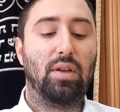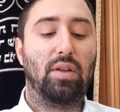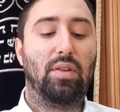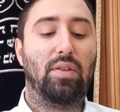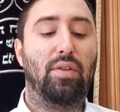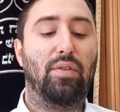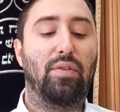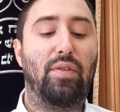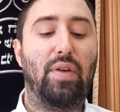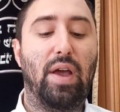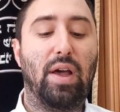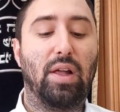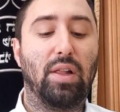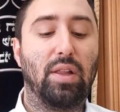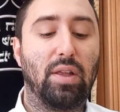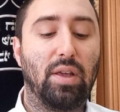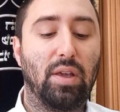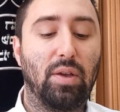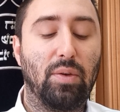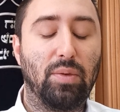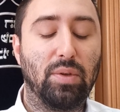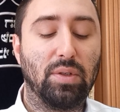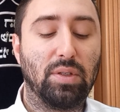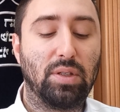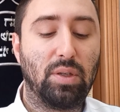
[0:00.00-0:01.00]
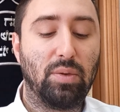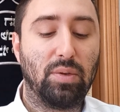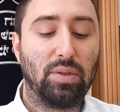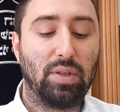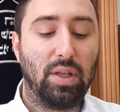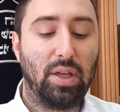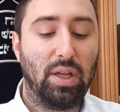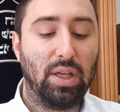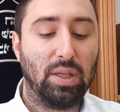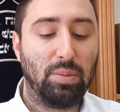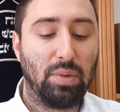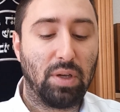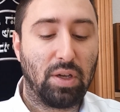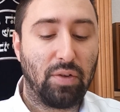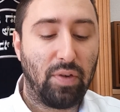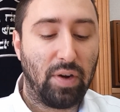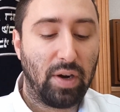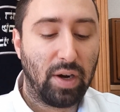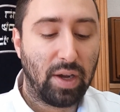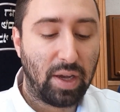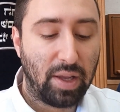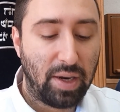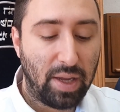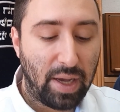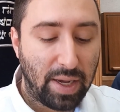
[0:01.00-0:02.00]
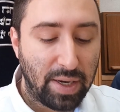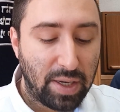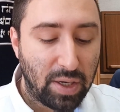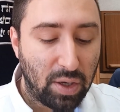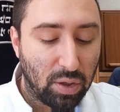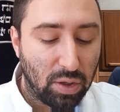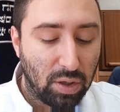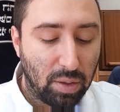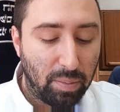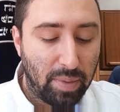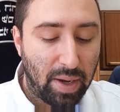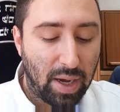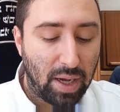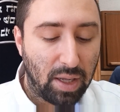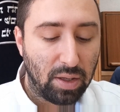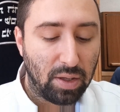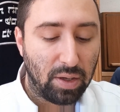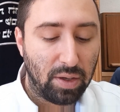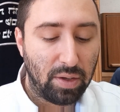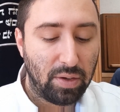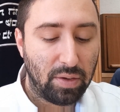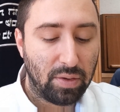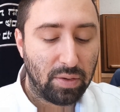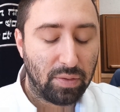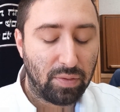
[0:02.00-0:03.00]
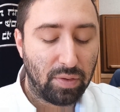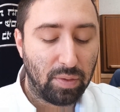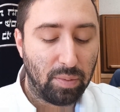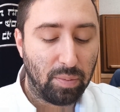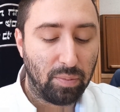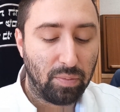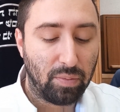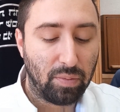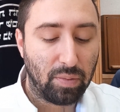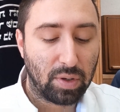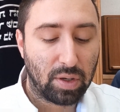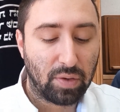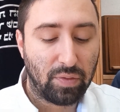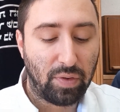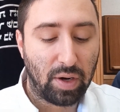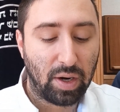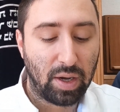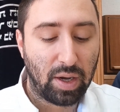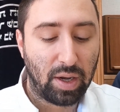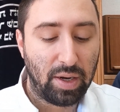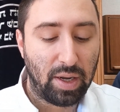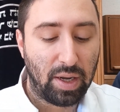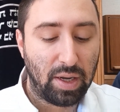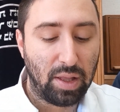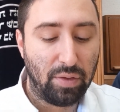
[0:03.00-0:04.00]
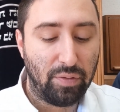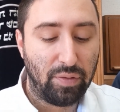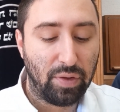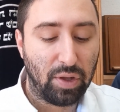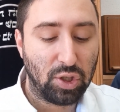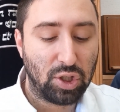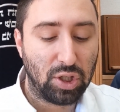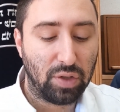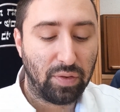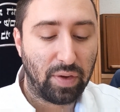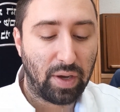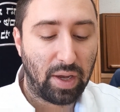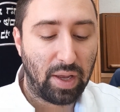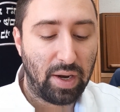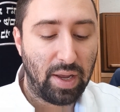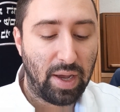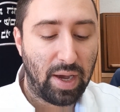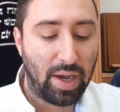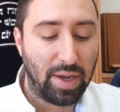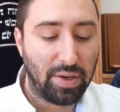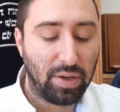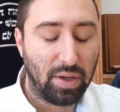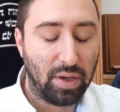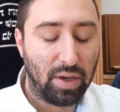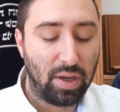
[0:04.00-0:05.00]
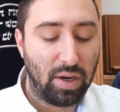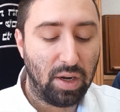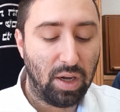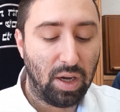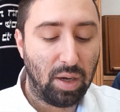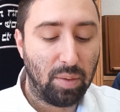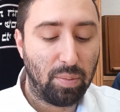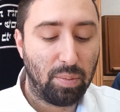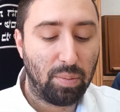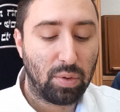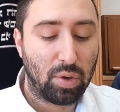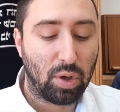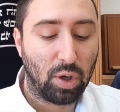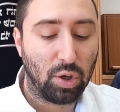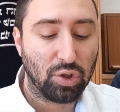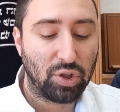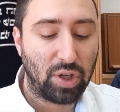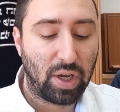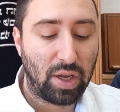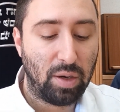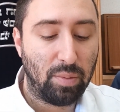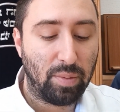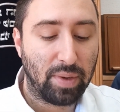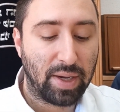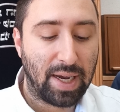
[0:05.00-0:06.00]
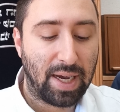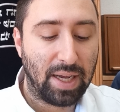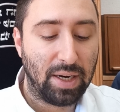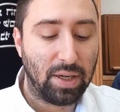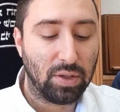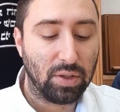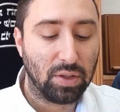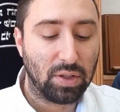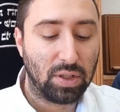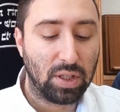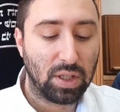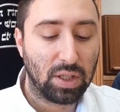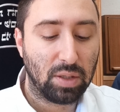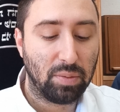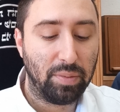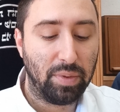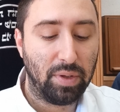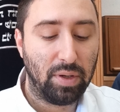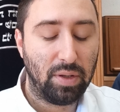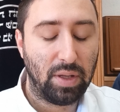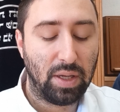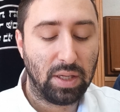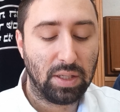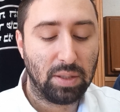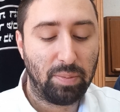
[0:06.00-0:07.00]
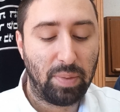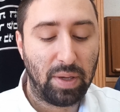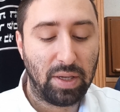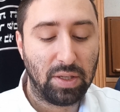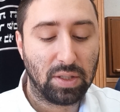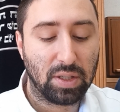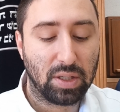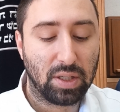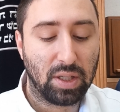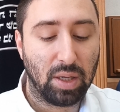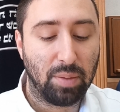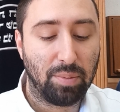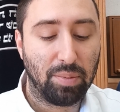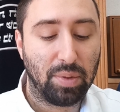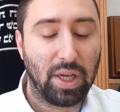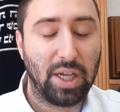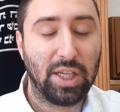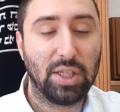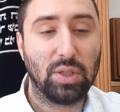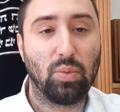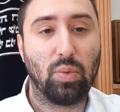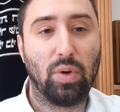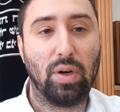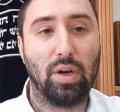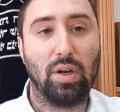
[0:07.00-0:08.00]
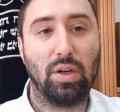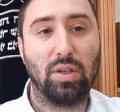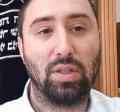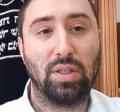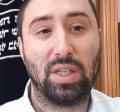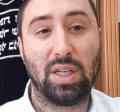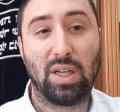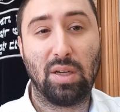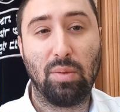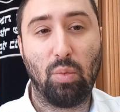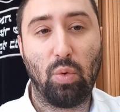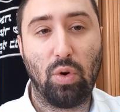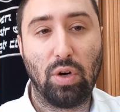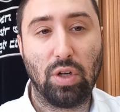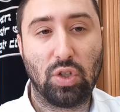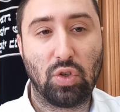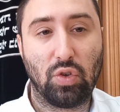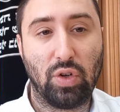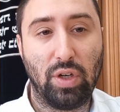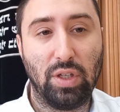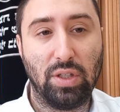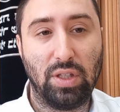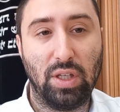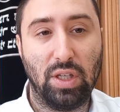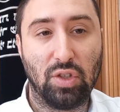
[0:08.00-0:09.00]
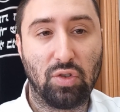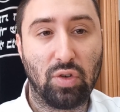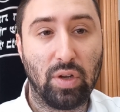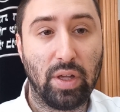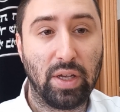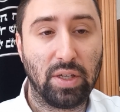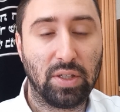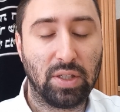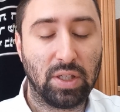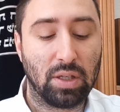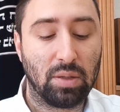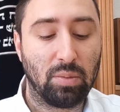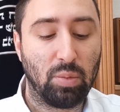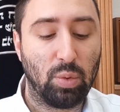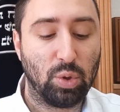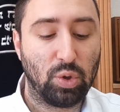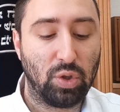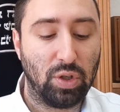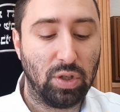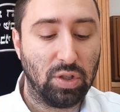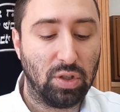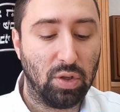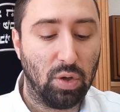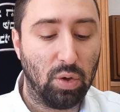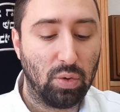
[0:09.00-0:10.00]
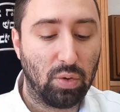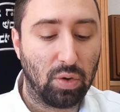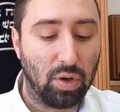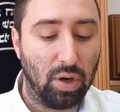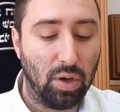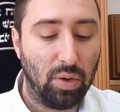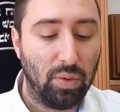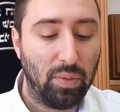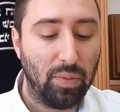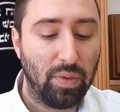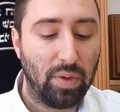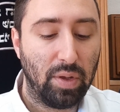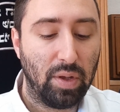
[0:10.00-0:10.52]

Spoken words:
The valley, we'll see what that is. Mikfar Chananya Lamalan, from Kfar Chananya, the village of Chananya, and up. Kol She'enim Magad al Sikmin. That's basically a place where sycamore trees, the Israeli sycamore trees, don't grow.